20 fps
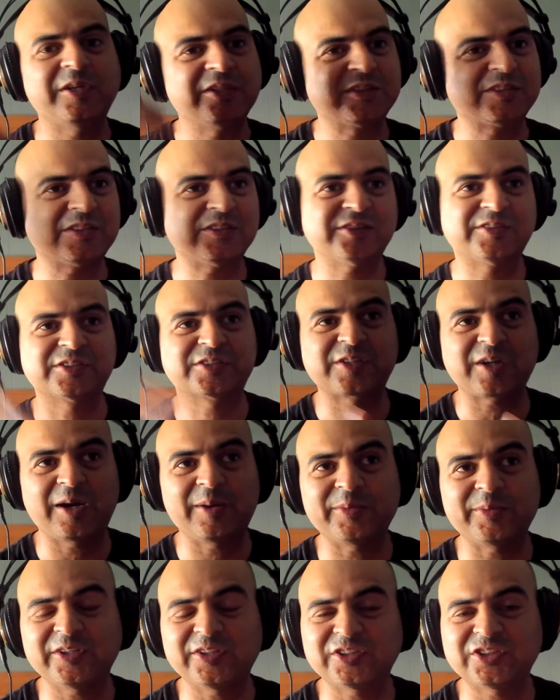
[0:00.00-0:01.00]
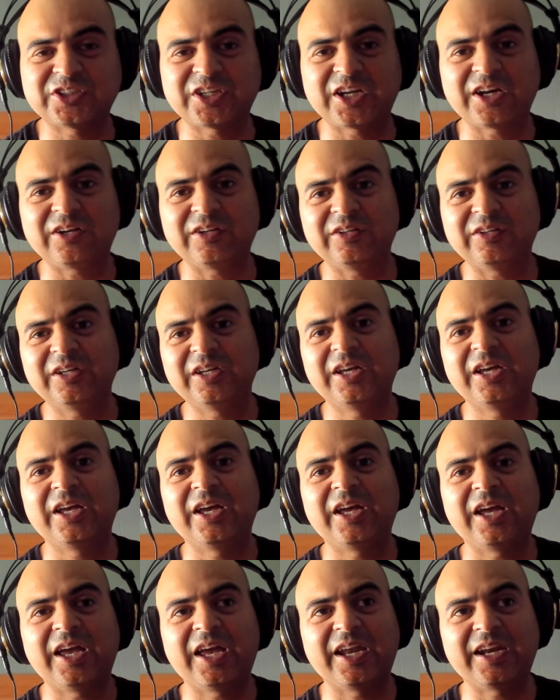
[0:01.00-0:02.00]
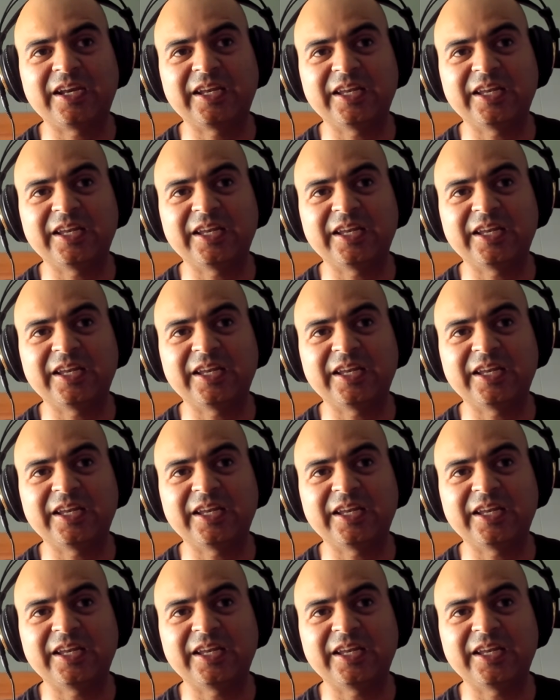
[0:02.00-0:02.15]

Subscribe to the channel and